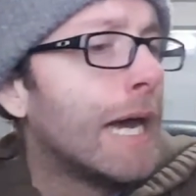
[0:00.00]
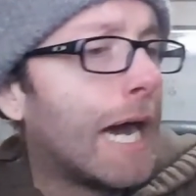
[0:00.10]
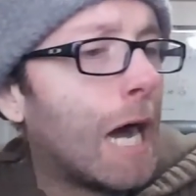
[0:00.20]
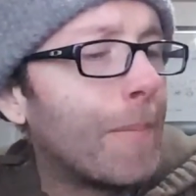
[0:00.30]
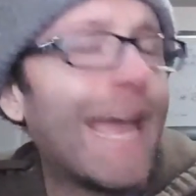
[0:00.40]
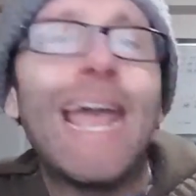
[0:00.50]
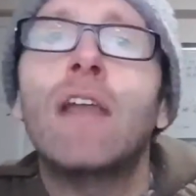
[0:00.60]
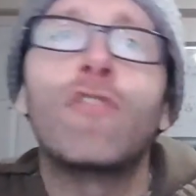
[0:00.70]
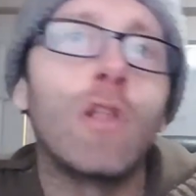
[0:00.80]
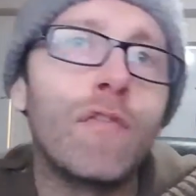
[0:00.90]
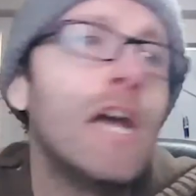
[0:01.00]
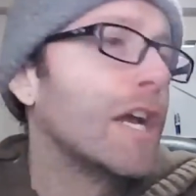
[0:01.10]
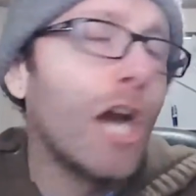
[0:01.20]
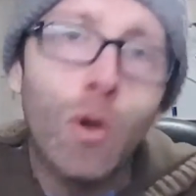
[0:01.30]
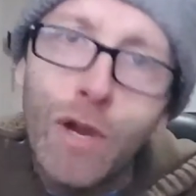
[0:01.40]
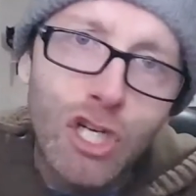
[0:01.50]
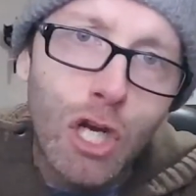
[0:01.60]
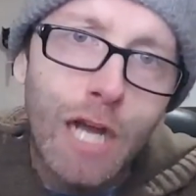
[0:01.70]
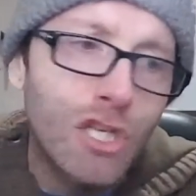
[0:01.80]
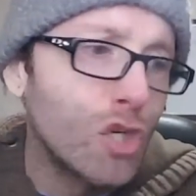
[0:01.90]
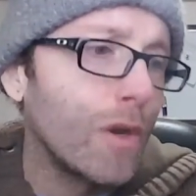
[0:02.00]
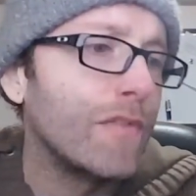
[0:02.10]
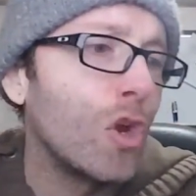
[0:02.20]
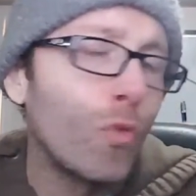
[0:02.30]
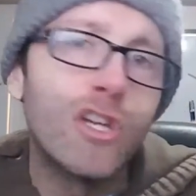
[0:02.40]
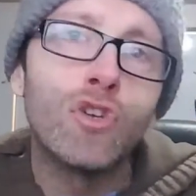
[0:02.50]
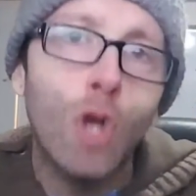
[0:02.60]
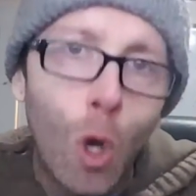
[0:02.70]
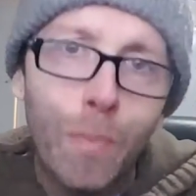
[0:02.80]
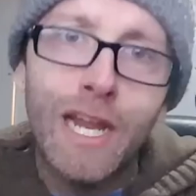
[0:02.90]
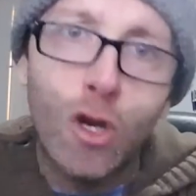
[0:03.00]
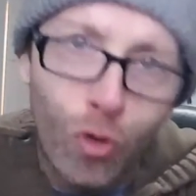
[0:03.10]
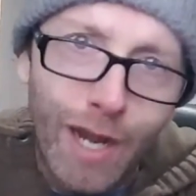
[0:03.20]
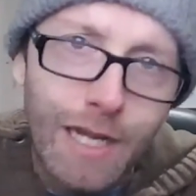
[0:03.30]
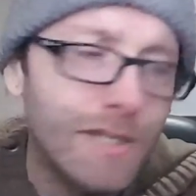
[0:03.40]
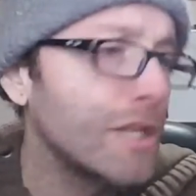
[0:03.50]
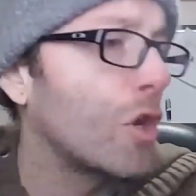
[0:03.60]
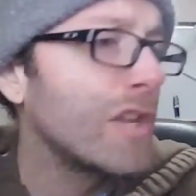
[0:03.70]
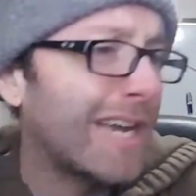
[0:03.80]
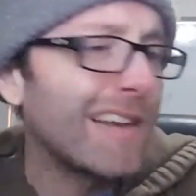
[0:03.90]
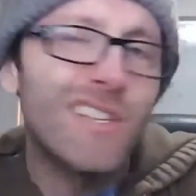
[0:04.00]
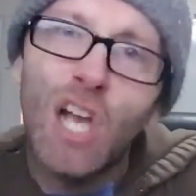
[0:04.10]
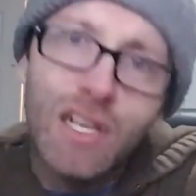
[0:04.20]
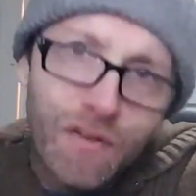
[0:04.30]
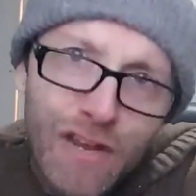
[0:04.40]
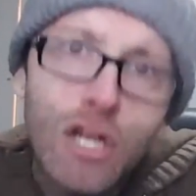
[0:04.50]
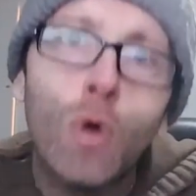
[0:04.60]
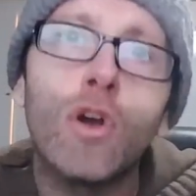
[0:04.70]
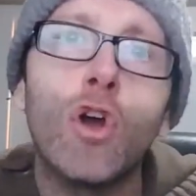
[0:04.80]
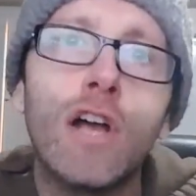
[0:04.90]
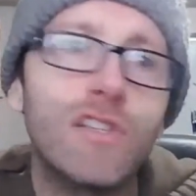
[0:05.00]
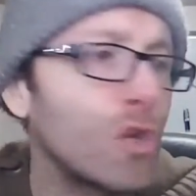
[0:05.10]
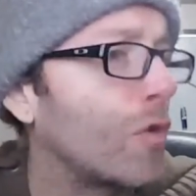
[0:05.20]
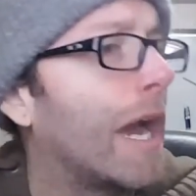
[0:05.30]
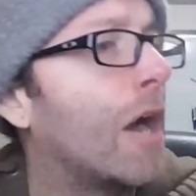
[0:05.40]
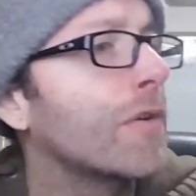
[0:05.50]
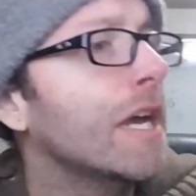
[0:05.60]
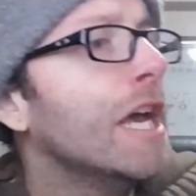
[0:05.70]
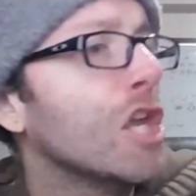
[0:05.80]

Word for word: a handful of cutaway shots during the original opening credits, you know, you kind of saw his feet go across the ground.